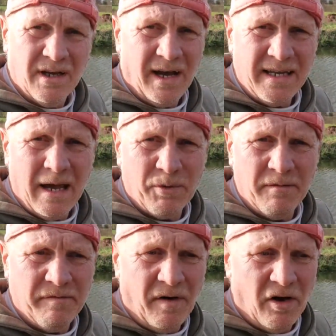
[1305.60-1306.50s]
and yeah,
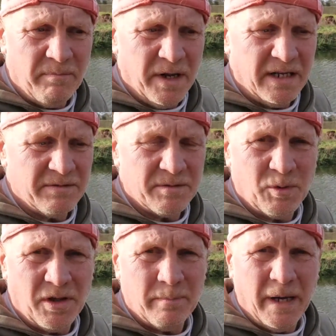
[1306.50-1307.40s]
within 5 minutes it was
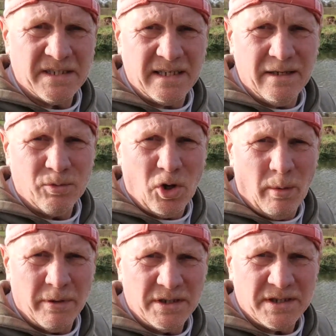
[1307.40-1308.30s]
one of the pesky little commons.